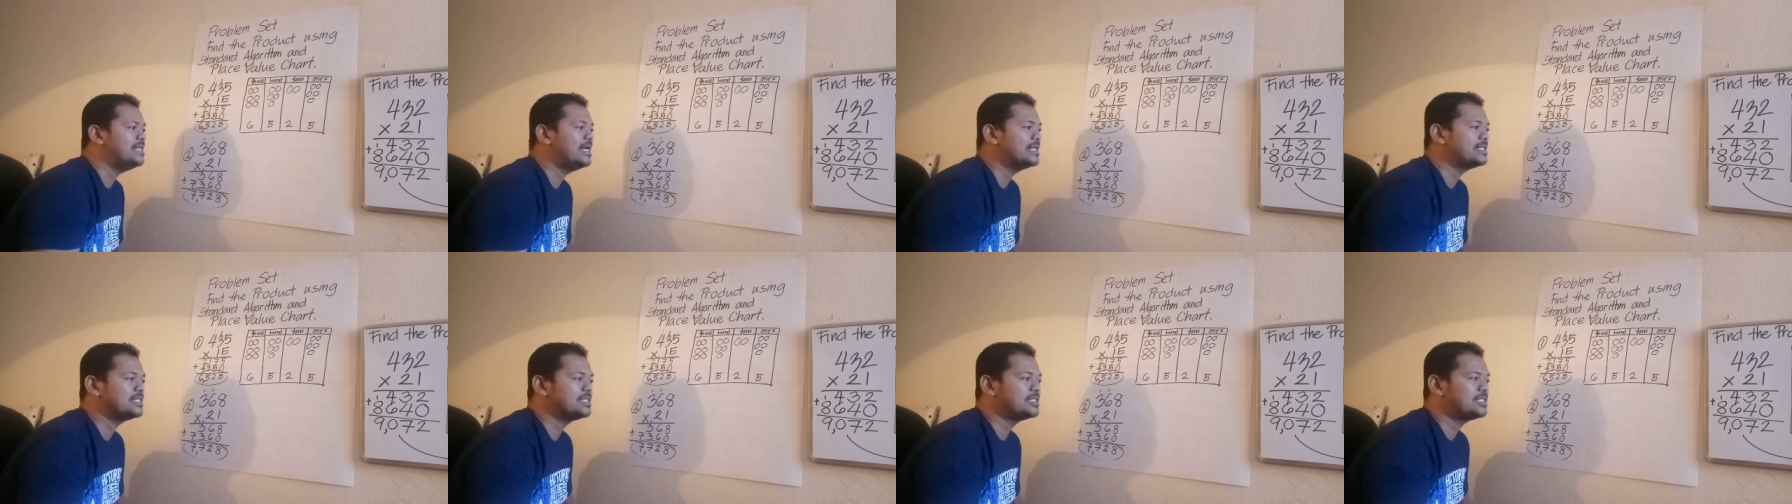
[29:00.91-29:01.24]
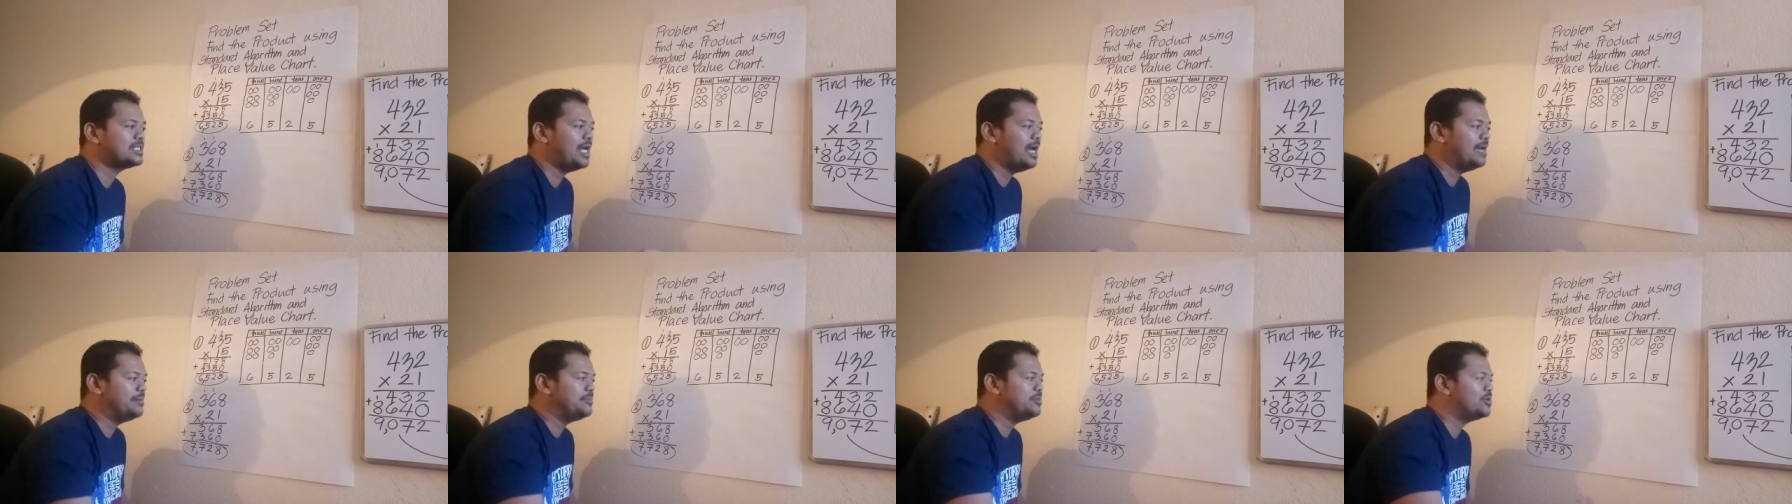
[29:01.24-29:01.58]
That's
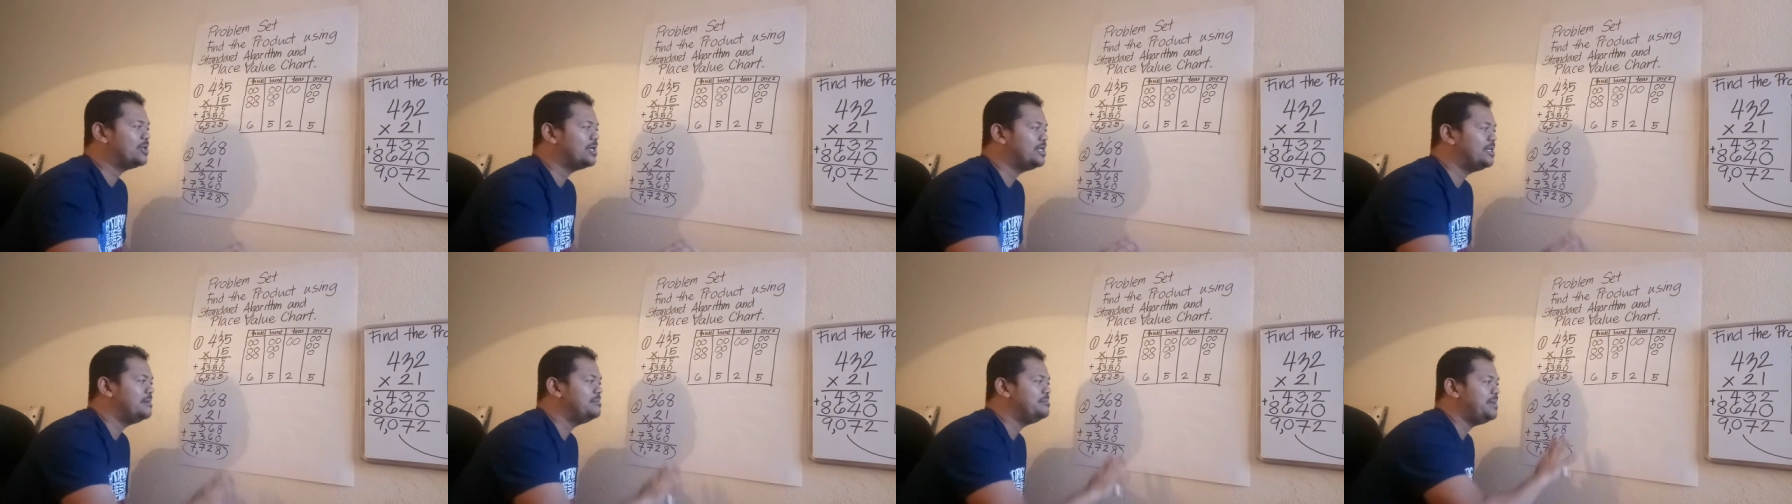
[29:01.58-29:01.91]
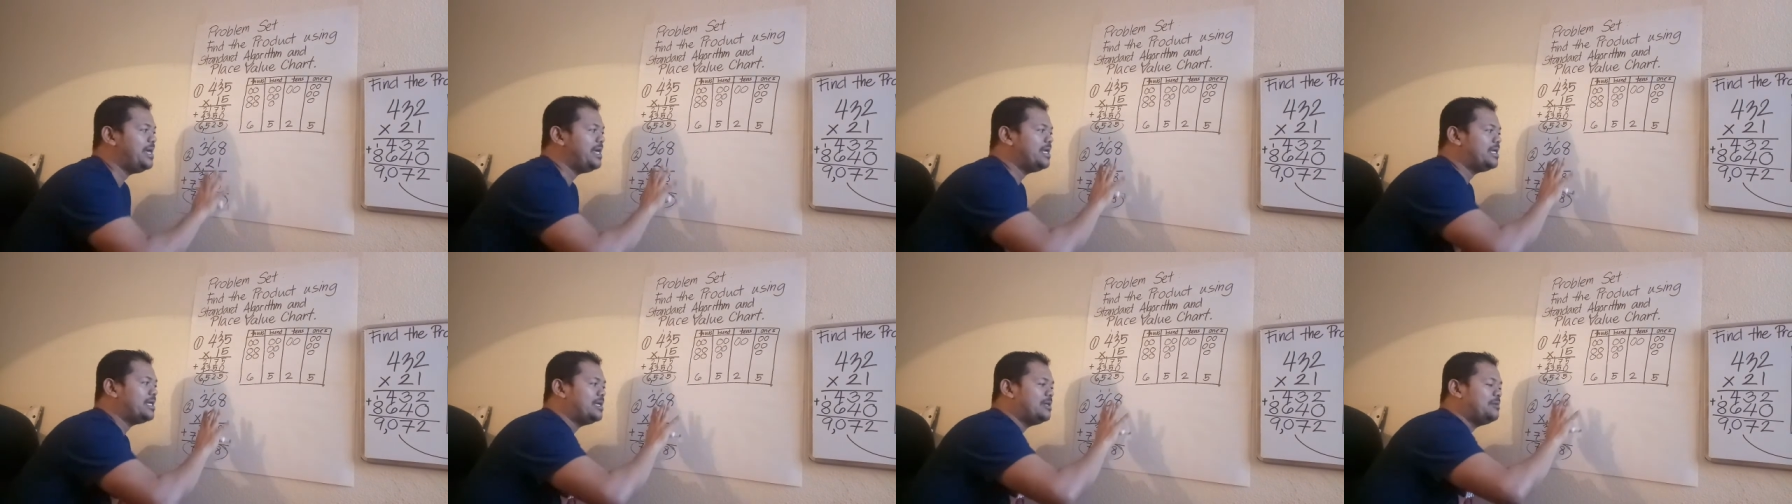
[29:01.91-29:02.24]
the time you're going to
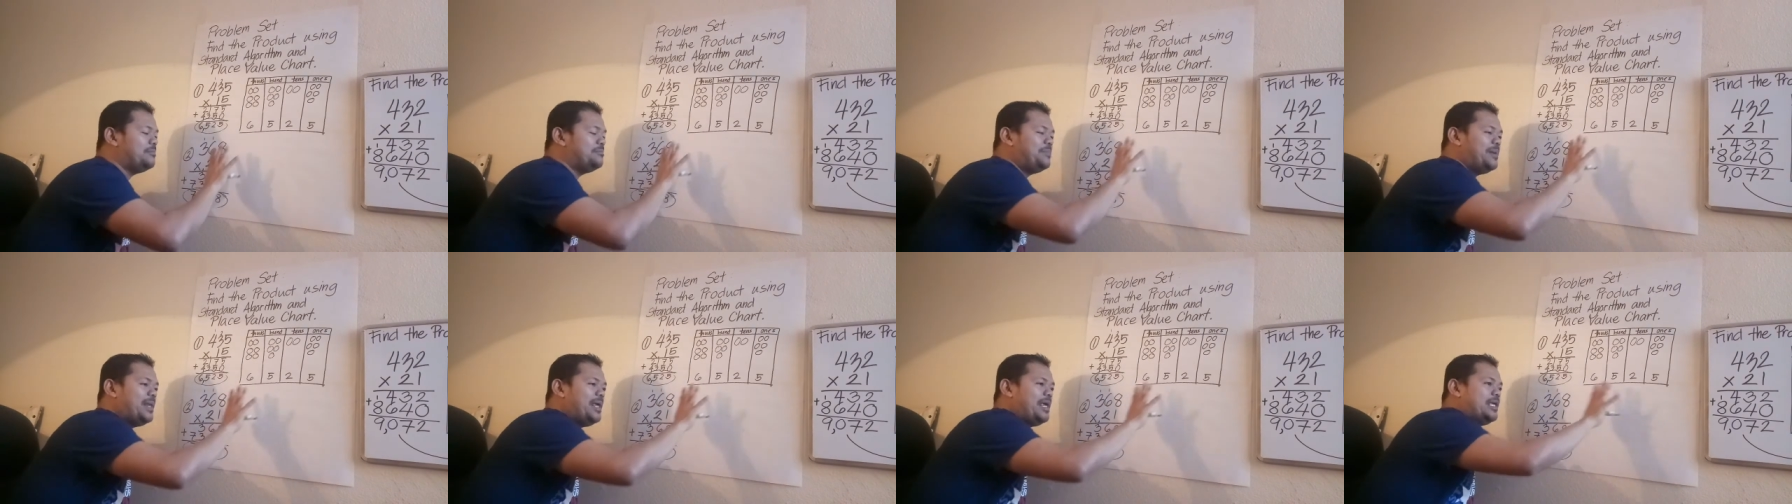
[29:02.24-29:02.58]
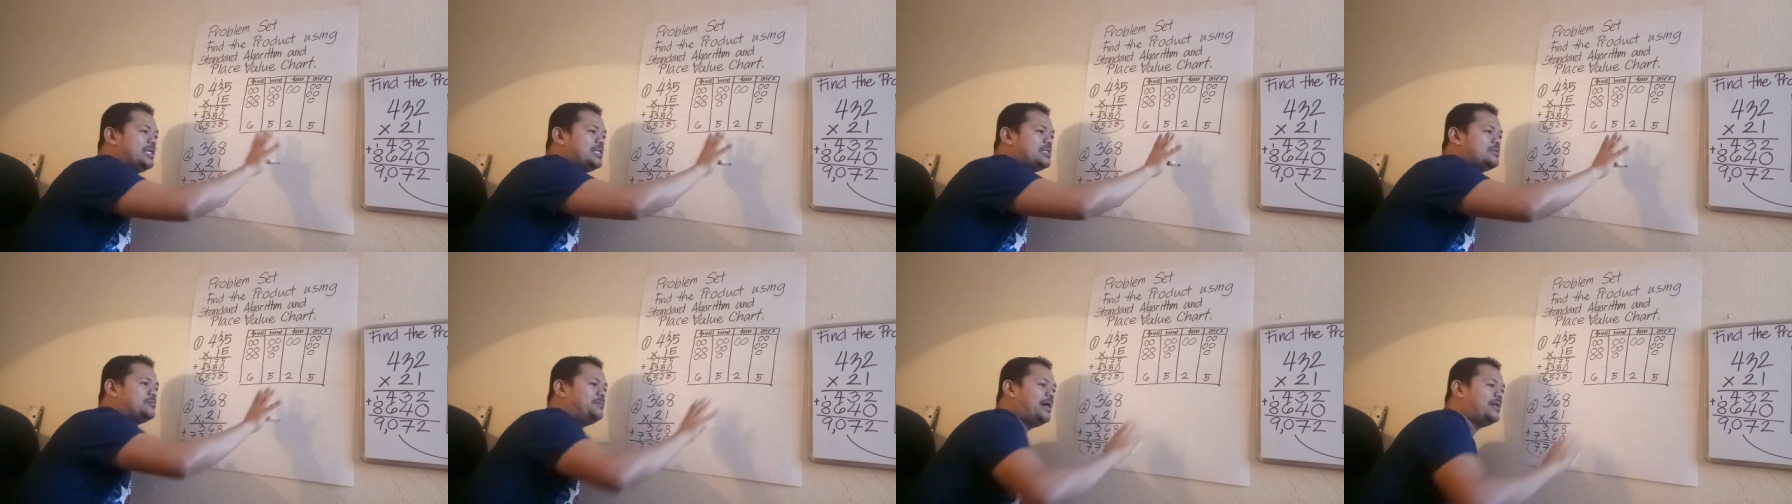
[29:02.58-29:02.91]
make a
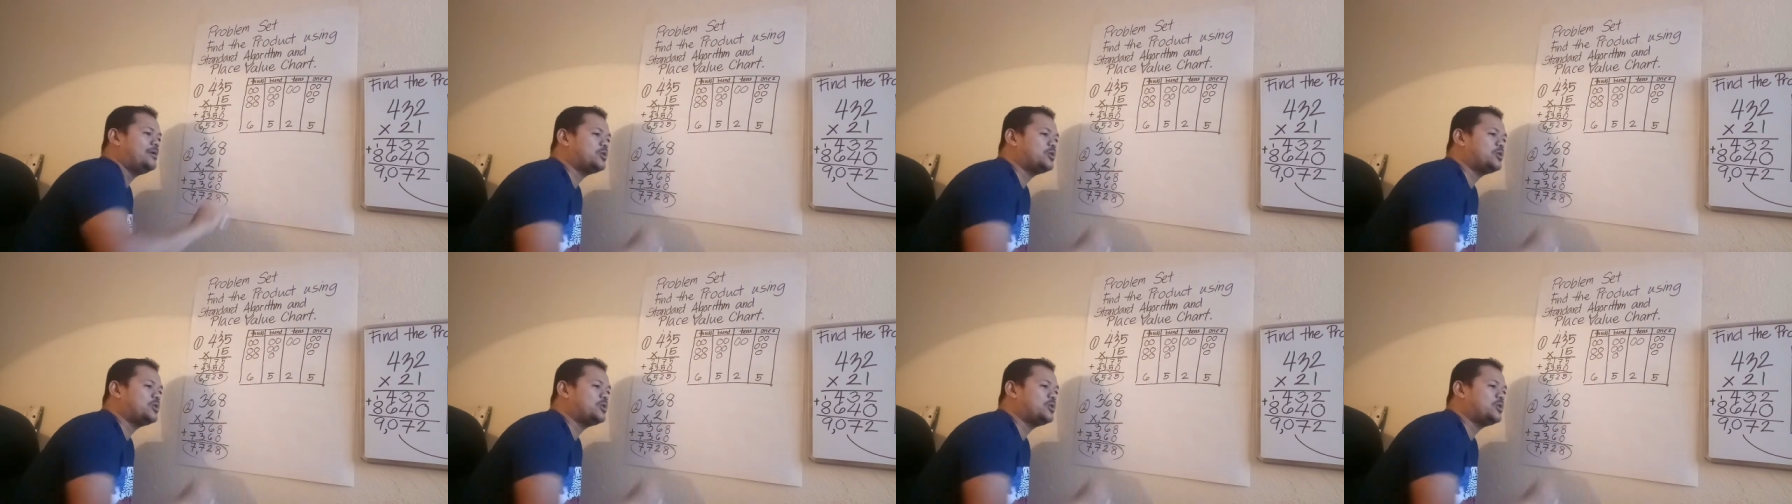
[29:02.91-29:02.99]
place